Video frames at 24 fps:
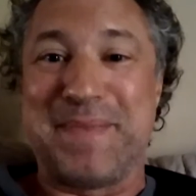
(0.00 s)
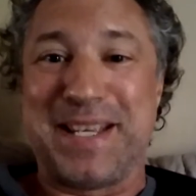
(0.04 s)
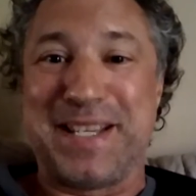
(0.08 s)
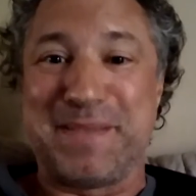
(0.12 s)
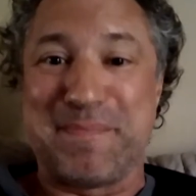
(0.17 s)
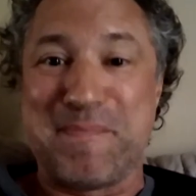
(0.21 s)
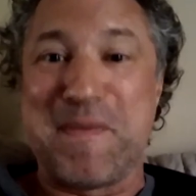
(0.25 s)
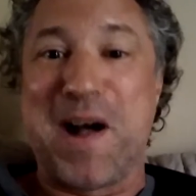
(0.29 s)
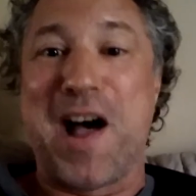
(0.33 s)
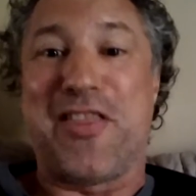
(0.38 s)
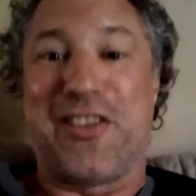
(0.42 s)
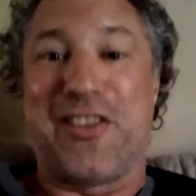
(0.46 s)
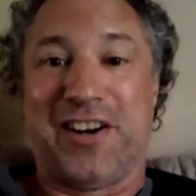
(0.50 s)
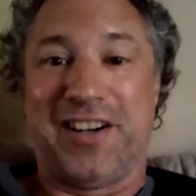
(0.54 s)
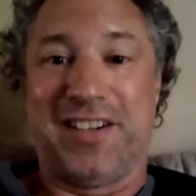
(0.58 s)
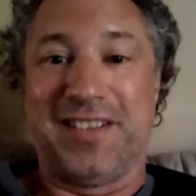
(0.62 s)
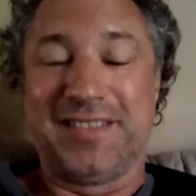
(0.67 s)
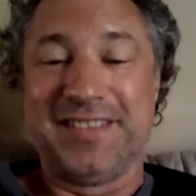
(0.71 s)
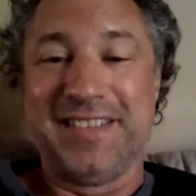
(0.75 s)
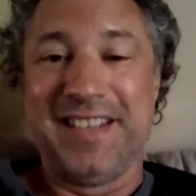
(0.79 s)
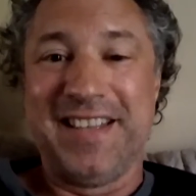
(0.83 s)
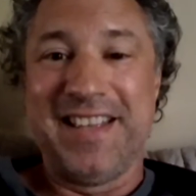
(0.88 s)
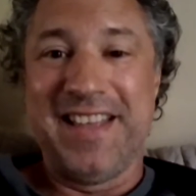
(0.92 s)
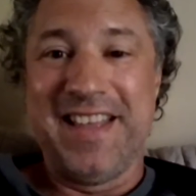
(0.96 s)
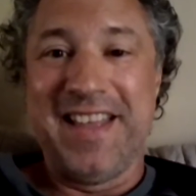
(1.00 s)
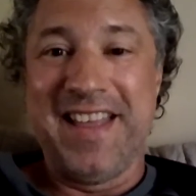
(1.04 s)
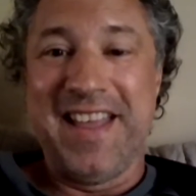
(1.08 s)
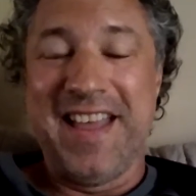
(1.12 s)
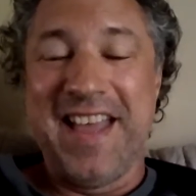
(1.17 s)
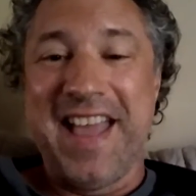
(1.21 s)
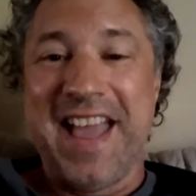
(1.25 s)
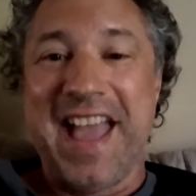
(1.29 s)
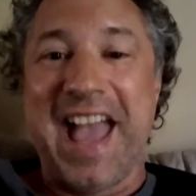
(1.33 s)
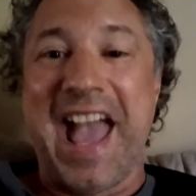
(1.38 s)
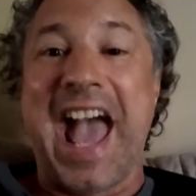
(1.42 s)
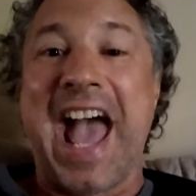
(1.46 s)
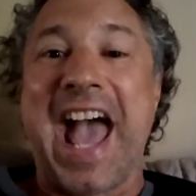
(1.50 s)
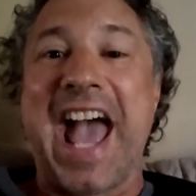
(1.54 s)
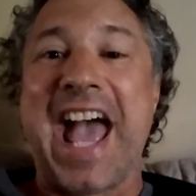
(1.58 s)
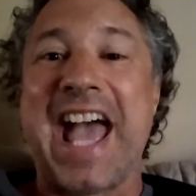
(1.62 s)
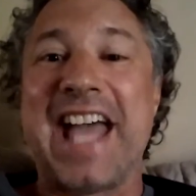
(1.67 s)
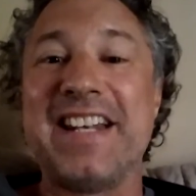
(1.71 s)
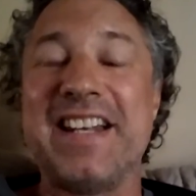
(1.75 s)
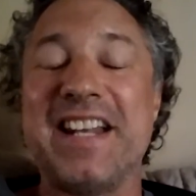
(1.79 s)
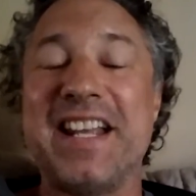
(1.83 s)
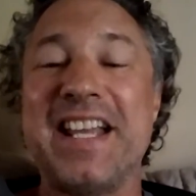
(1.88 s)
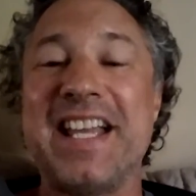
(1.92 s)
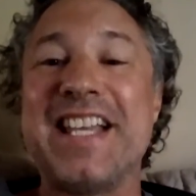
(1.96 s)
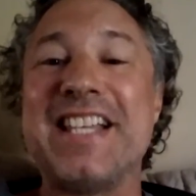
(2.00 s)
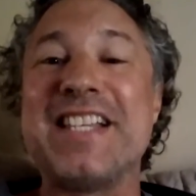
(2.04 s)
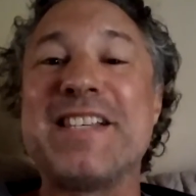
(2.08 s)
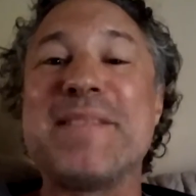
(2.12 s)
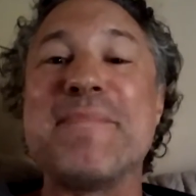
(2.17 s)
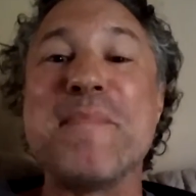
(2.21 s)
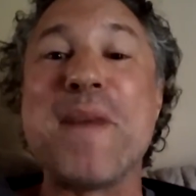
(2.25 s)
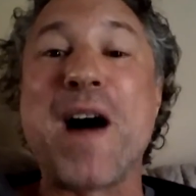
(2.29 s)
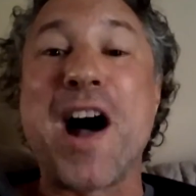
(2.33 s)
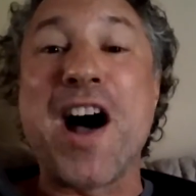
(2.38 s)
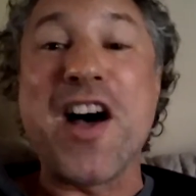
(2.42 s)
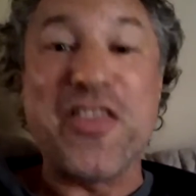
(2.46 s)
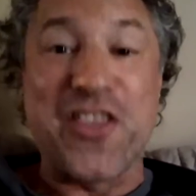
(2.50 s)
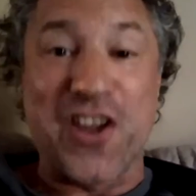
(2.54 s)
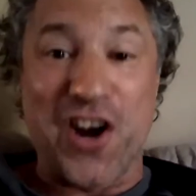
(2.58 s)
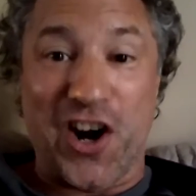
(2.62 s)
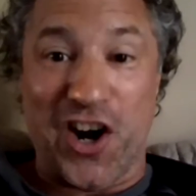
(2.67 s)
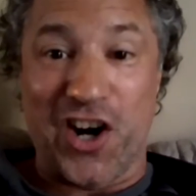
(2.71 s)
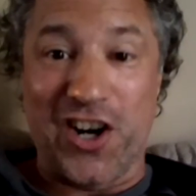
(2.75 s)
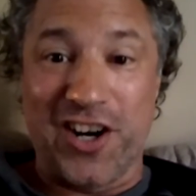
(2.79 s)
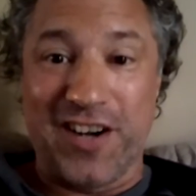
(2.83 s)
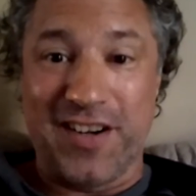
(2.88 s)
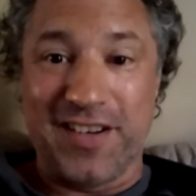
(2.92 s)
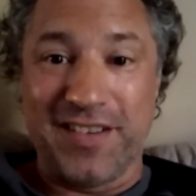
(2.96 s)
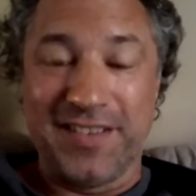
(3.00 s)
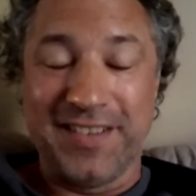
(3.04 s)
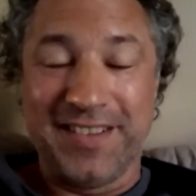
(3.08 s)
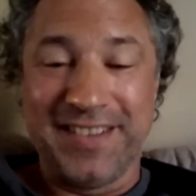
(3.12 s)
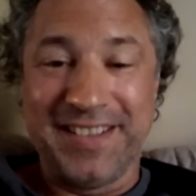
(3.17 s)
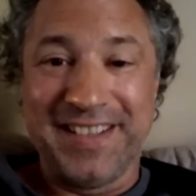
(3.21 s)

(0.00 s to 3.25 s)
me's mother. And his mother,